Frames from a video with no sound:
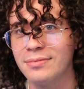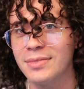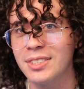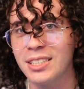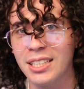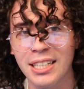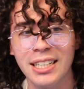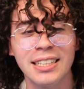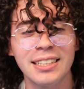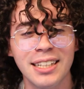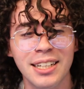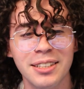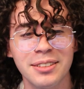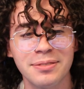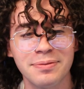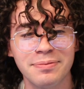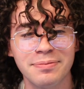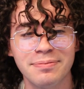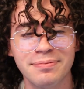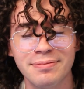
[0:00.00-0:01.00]
sitting there,
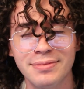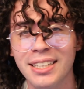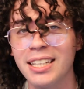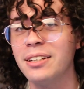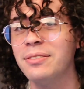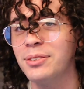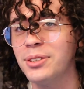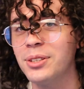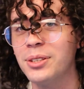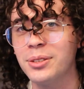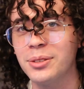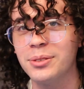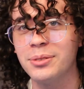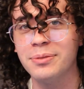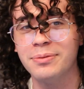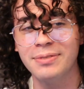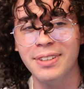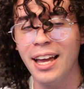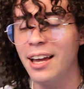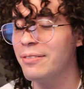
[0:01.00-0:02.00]
giving you
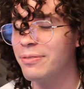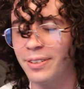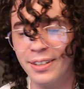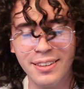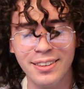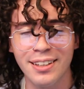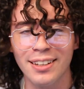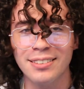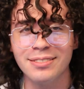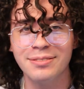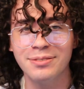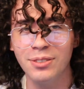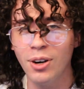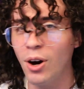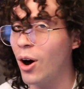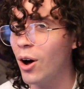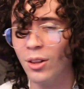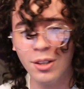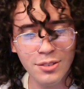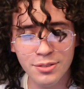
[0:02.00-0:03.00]
everything,
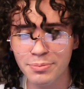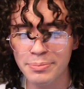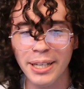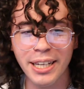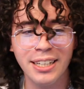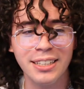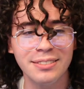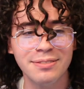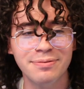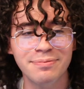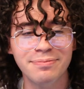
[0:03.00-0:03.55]
all of me.